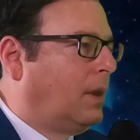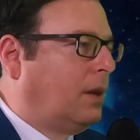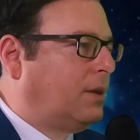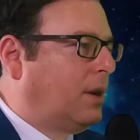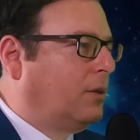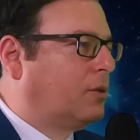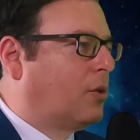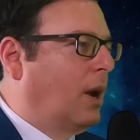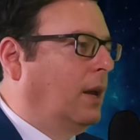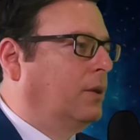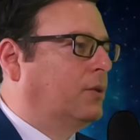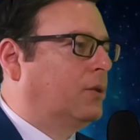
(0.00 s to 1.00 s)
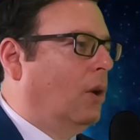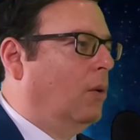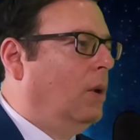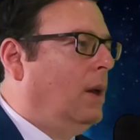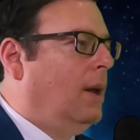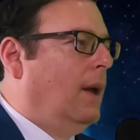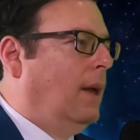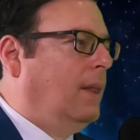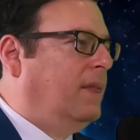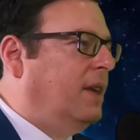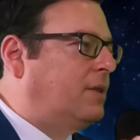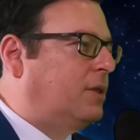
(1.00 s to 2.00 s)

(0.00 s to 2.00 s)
That sounds great. So this